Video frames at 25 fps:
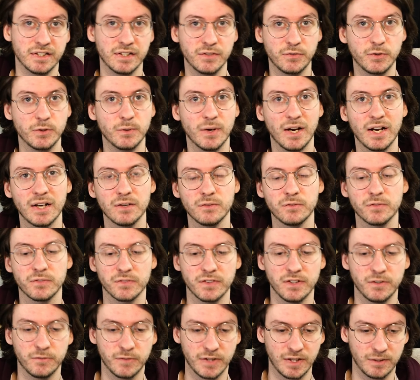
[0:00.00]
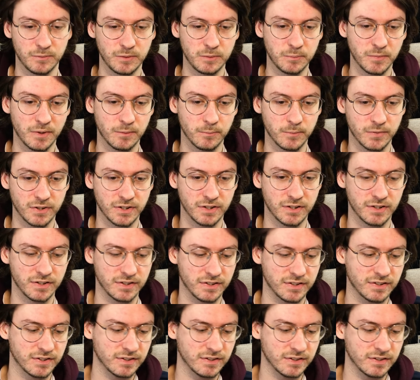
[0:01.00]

If you have a family member,